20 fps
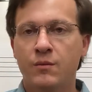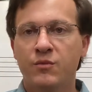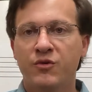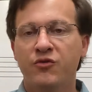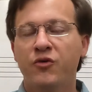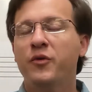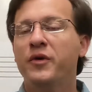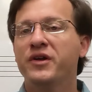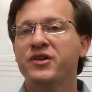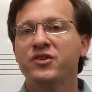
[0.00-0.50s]

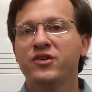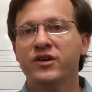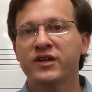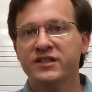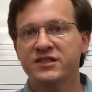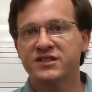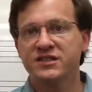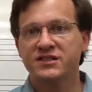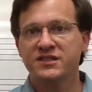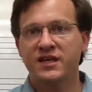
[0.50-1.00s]
Before we get to our
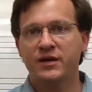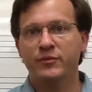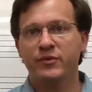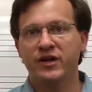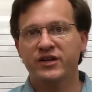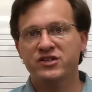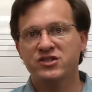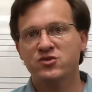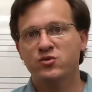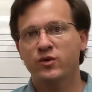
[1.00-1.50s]
next example,
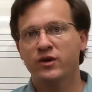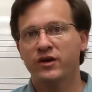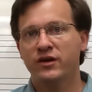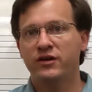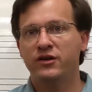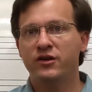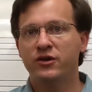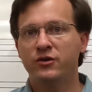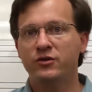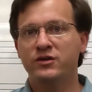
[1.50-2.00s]
I just want to
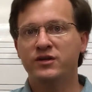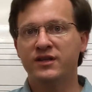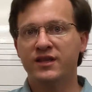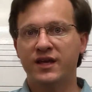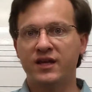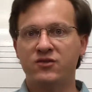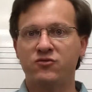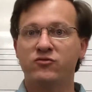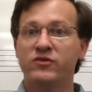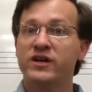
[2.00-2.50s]
note
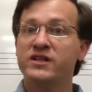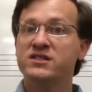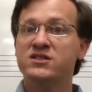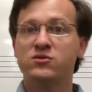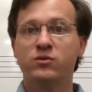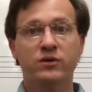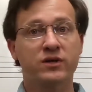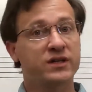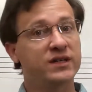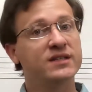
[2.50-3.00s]
that
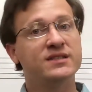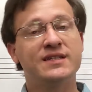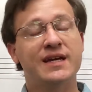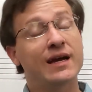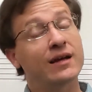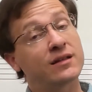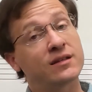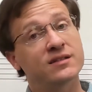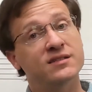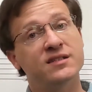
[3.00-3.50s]
rests work
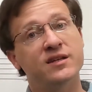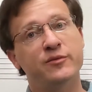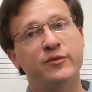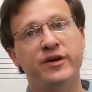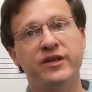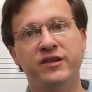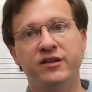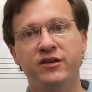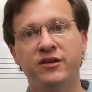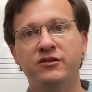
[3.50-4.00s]
exactly the same
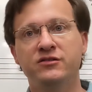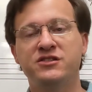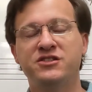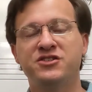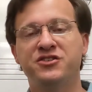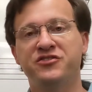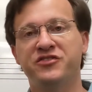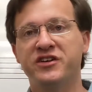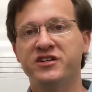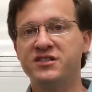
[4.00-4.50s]
way the notes
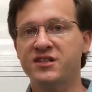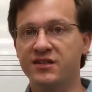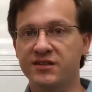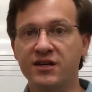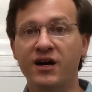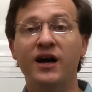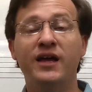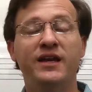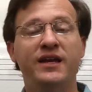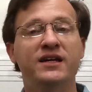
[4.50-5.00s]
do. If there's a
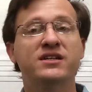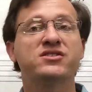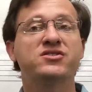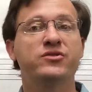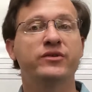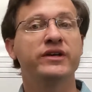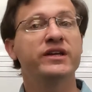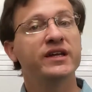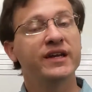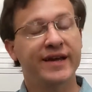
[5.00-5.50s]
dot next
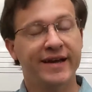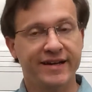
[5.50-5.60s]
to it, it